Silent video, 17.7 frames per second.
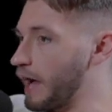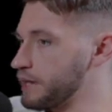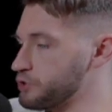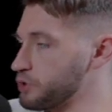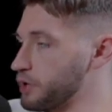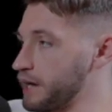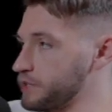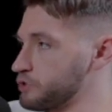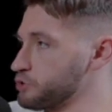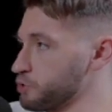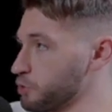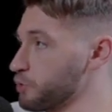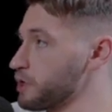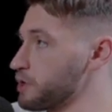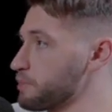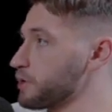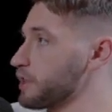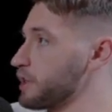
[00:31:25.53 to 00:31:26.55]
I
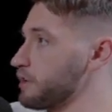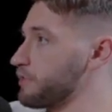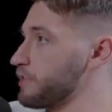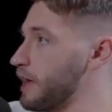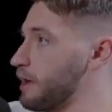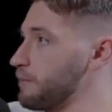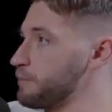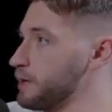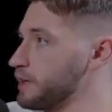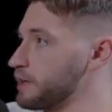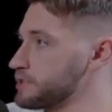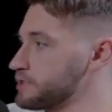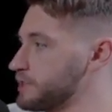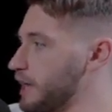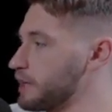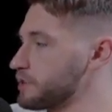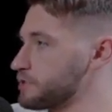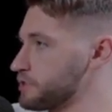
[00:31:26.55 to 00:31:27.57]
truly believe that,
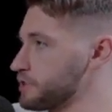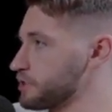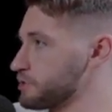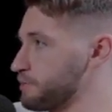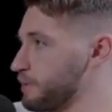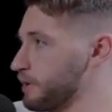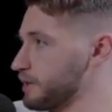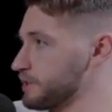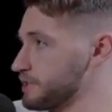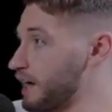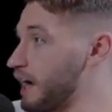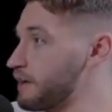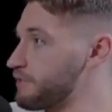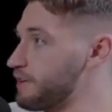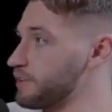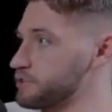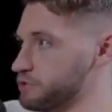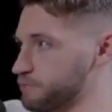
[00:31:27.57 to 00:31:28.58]
because that's the experience that
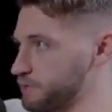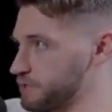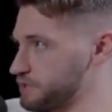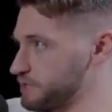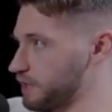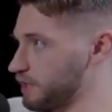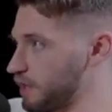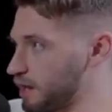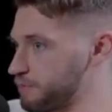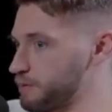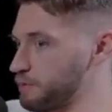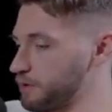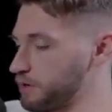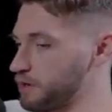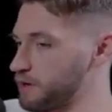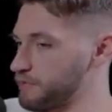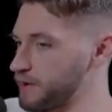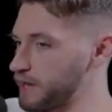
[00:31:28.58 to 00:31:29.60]
I've had, the experience that a lot of
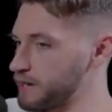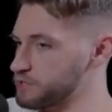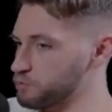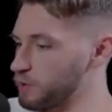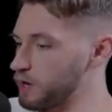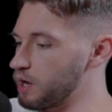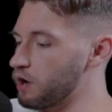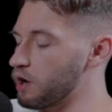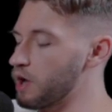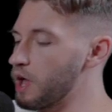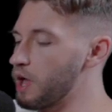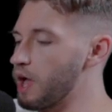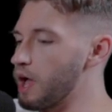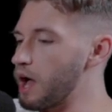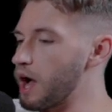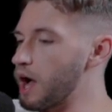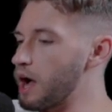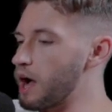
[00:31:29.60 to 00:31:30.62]
people here have had as well.
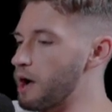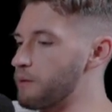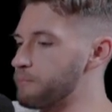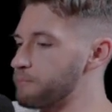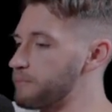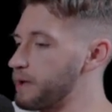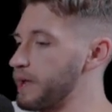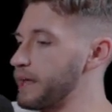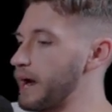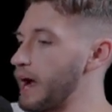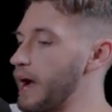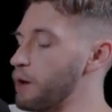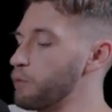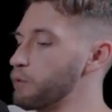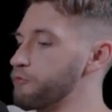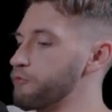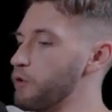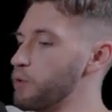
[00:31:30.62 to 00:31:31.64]
And I
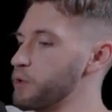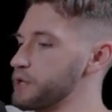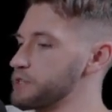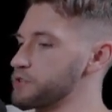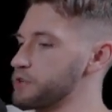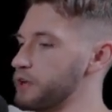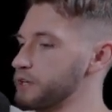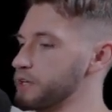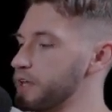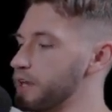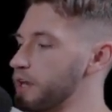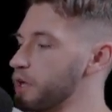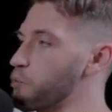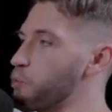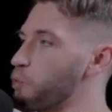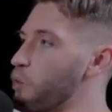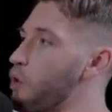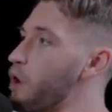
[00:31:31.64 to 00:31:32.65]
would focus on
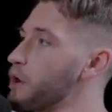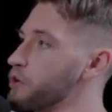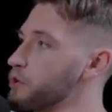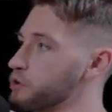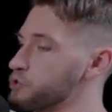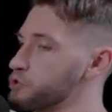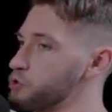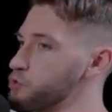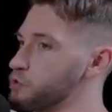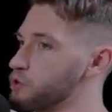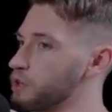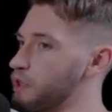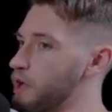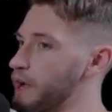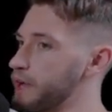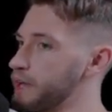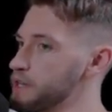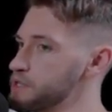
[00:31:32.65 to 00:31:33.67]
getting 1 or 2
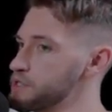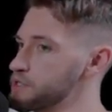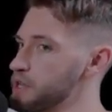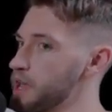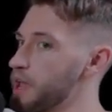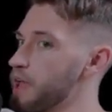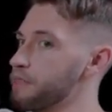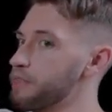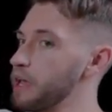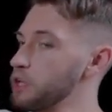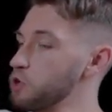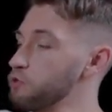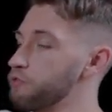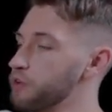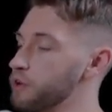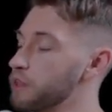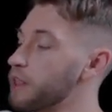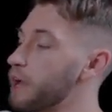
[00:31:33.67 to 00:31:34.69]
clients that
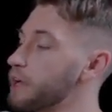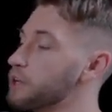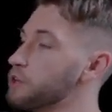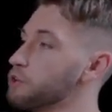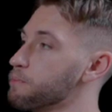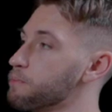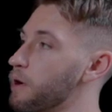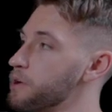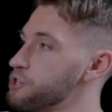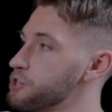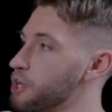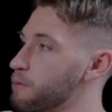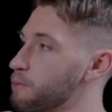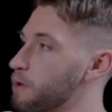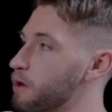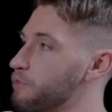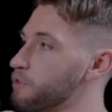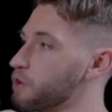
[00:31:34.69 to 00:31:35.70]
you feel like you're punching
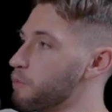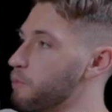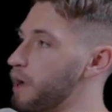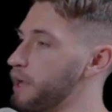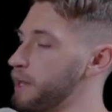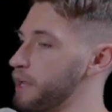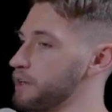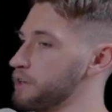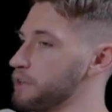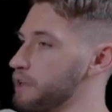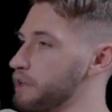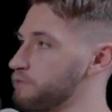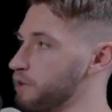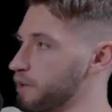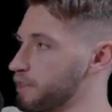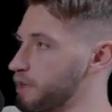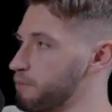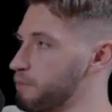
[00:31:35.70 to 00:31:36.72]
above your weight and
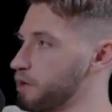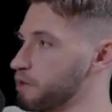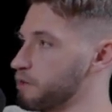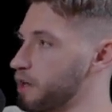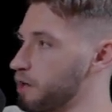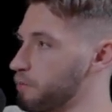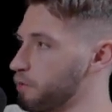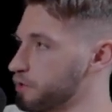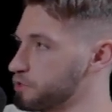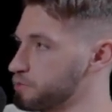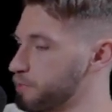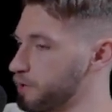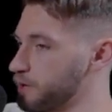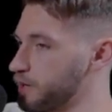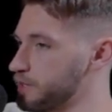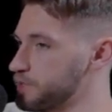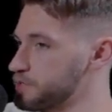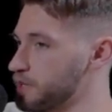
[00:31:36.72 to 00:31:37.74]
delivering them an incredible
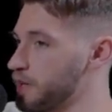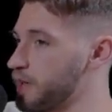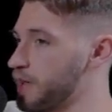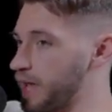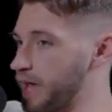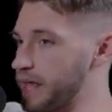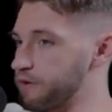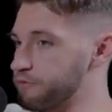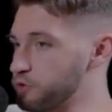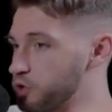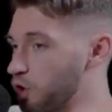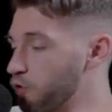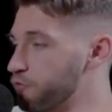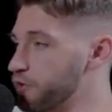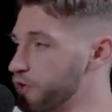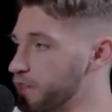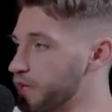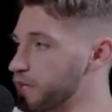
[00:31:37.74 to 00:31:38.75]
experience. Yeah. And if you
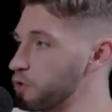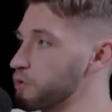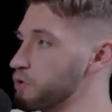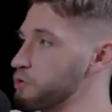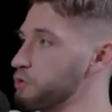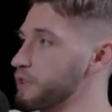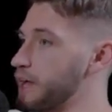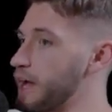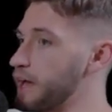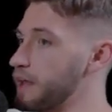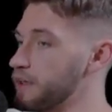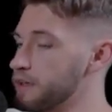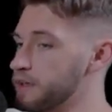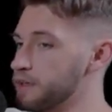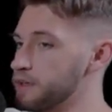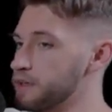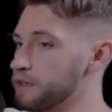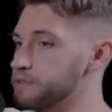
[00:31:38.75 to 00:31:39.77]
don't feel like you can do that,
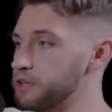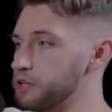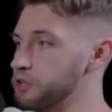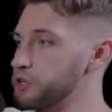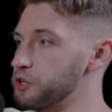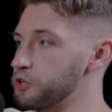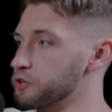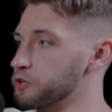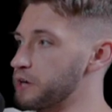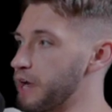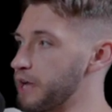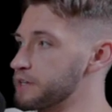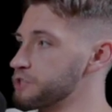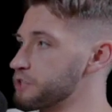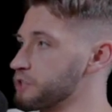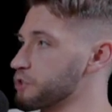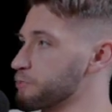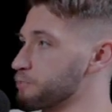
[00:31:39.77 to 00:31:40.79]
then your
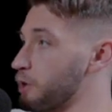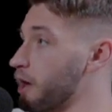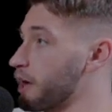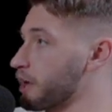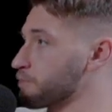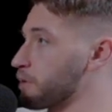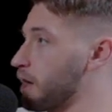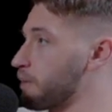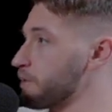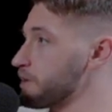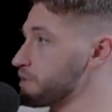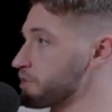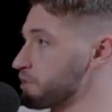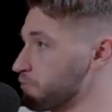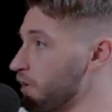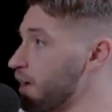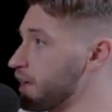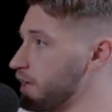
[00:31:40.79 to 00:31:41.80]
agency and your product probably
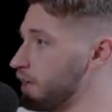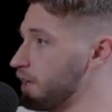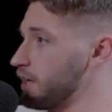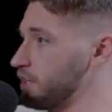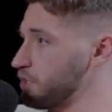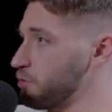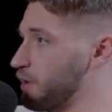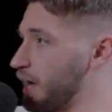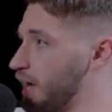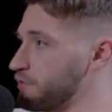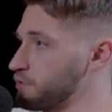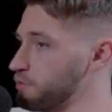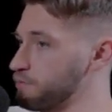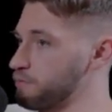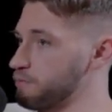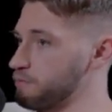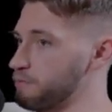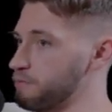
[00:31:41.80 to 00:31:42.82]
isn't ready, and you have
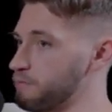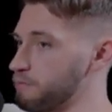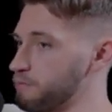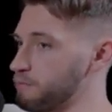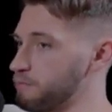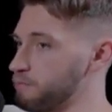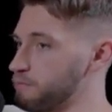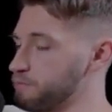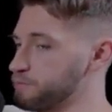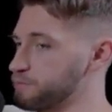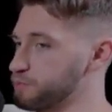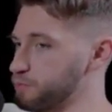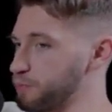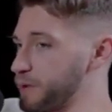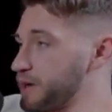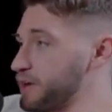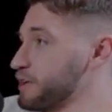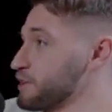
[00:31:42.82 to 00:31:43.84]
to
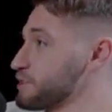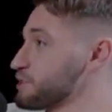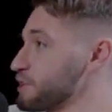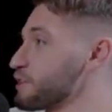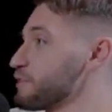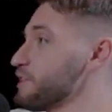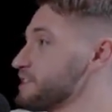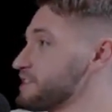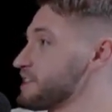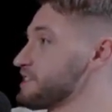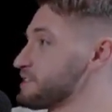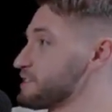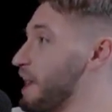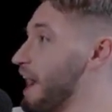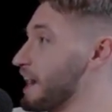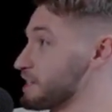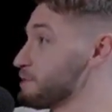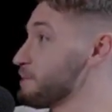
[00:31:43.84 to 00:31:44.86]
prepare your services
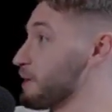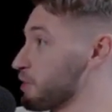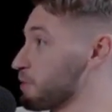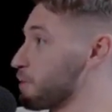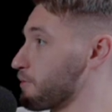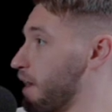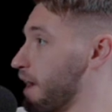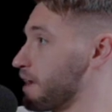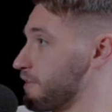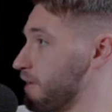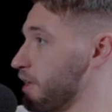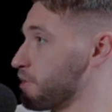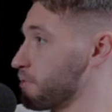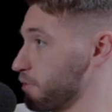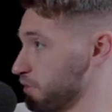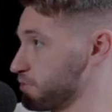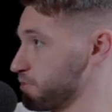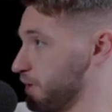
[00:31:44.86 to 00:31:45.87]
to actually be able to provide a
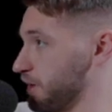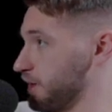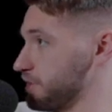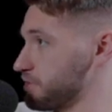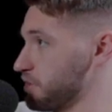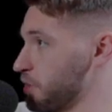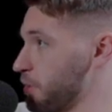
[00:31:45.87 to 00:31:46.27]
valuable experience.